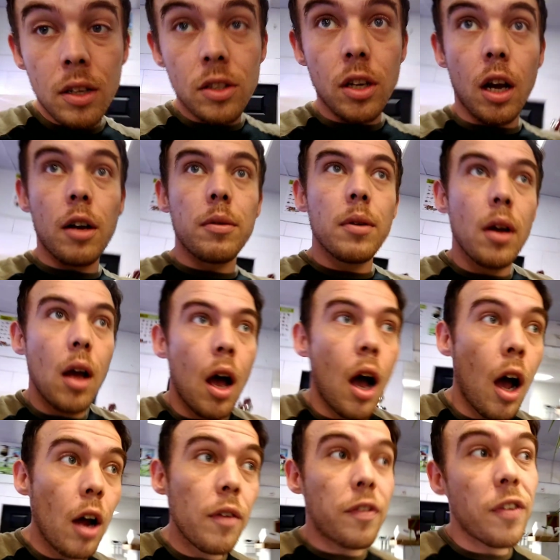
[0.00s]
So
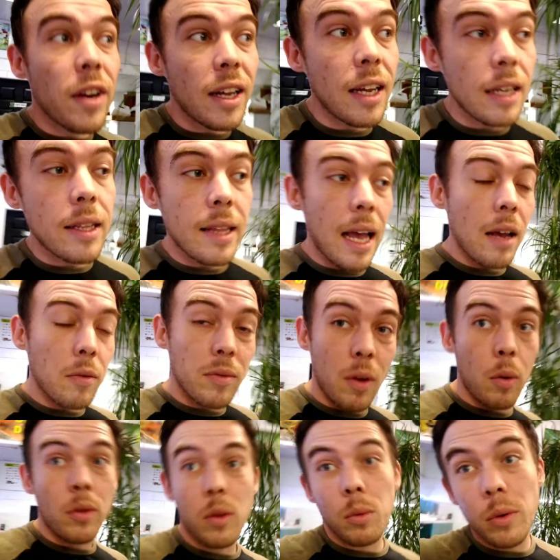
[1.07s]
hopefully,
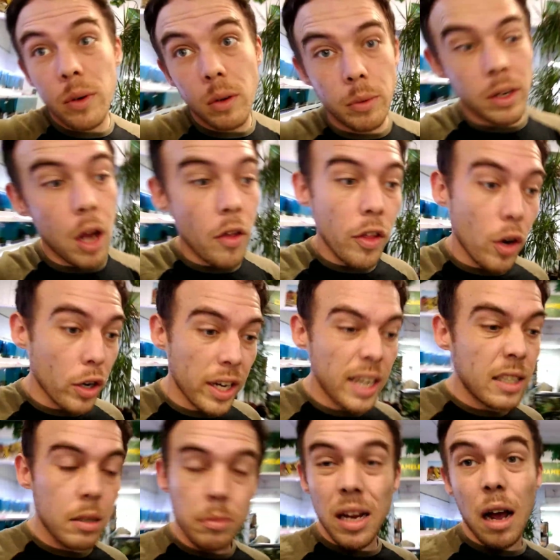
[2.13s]
we know they're not going
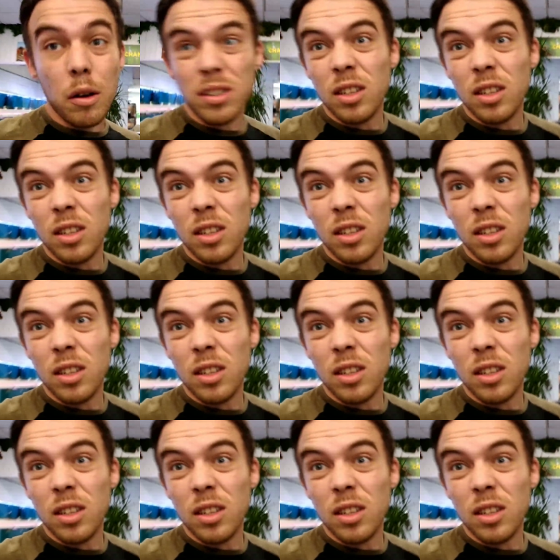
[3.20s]
to eat them now